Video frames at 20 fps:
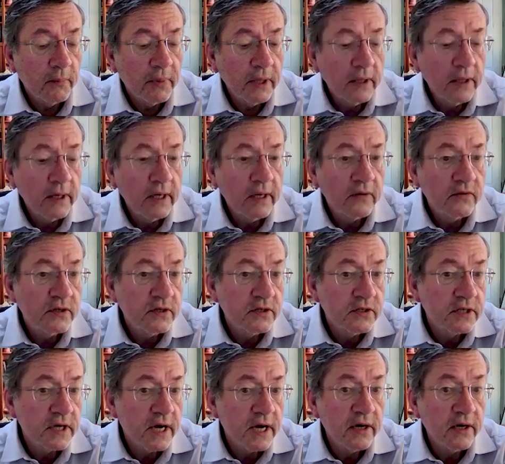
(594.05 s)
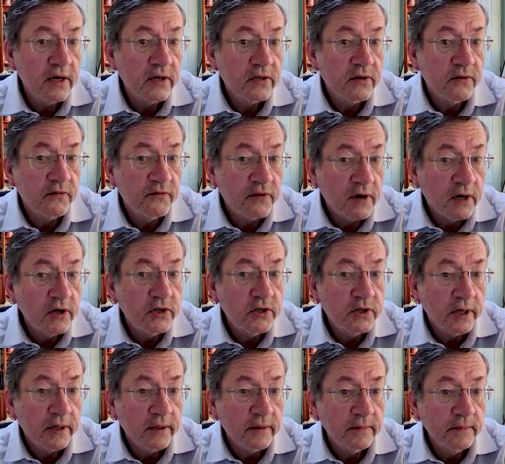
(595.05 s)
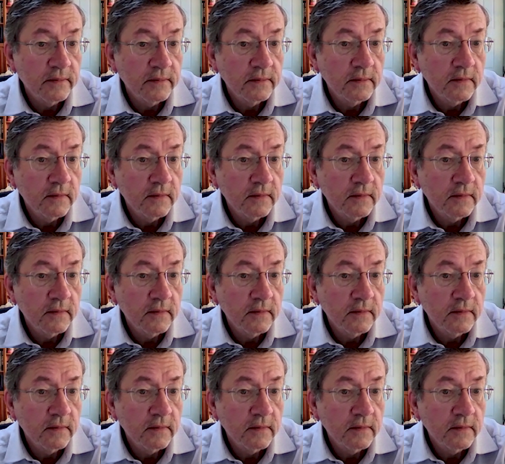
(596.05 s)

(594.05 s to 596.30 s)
ability of societies to function.